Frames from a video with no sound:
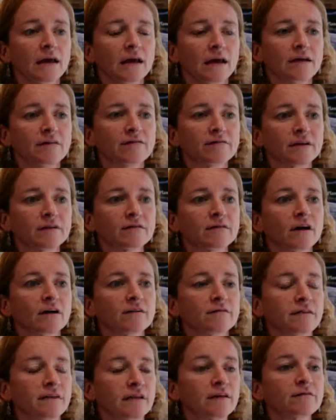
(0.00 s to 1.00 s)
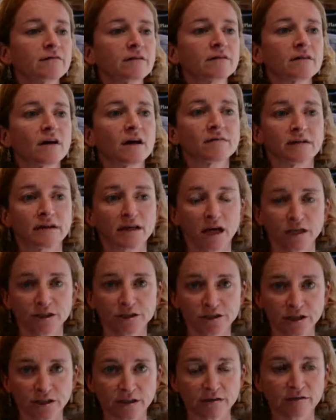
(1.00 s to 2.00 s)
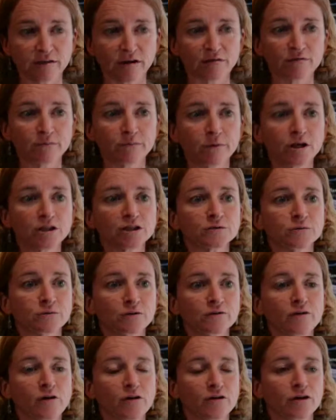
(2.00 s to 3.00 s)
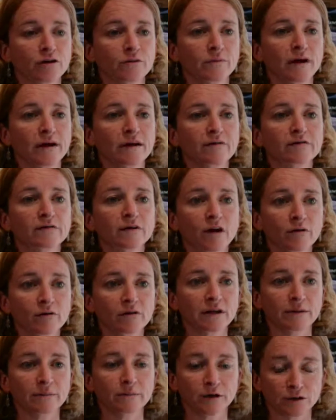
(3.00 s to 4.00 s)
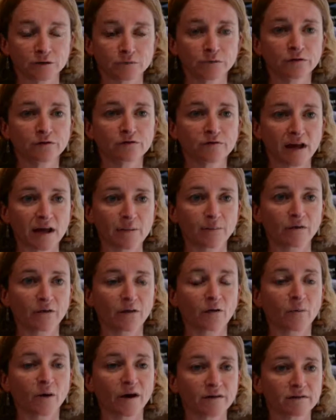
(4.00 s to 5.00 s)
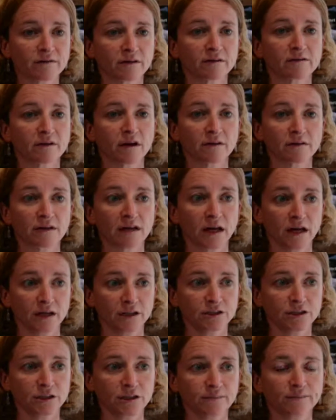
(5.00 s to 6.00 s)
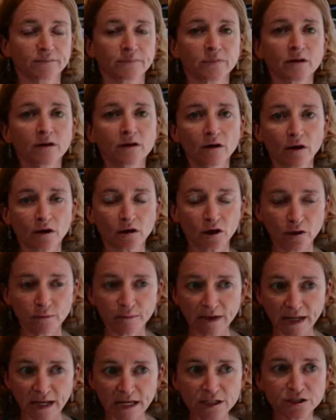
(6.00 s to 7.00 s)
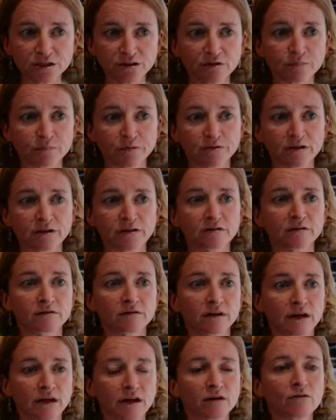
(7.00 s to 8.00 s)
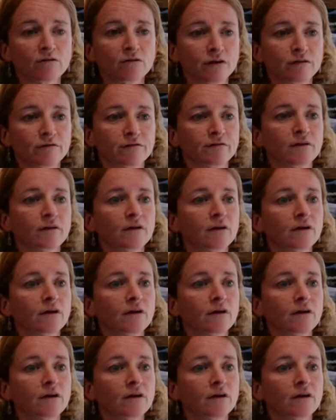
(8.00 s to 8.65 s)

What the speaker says: The East Antarctic ice sheet contains much more volume and is currently much more stable than the West Antarctic ice sheet. Accumulation is predicted to increase